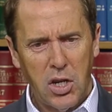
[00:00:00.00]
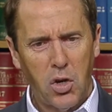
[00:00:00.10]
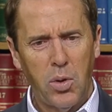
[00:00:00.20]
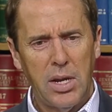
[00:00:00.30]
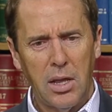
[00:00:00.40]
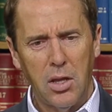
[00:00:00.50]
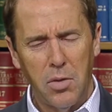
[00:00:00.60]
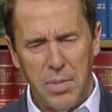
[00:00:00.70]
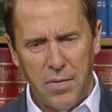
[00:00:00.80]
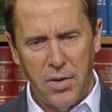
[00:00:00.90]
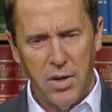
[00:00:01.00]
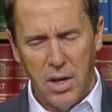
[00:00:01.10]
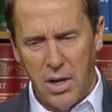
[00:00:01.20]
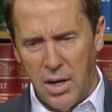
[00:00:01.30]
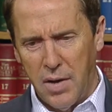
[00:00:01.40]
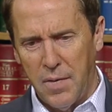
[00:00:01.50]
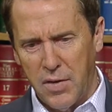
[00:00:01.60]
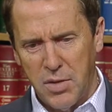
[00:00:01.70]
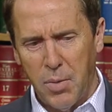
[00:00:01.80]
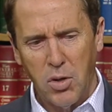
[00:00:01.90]
to create a little bit of a
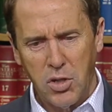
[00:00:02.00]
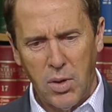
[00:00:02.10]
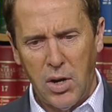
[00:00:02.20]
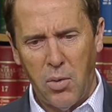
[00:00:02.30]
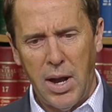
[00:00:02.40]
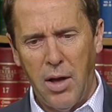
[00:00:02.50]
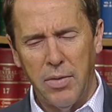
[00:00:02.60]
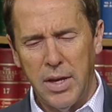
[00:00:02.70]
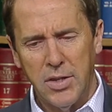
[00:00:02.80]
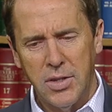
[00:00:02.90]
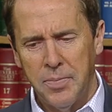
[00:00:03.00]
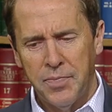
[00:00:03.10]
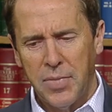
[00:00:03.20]
smokescreen around this.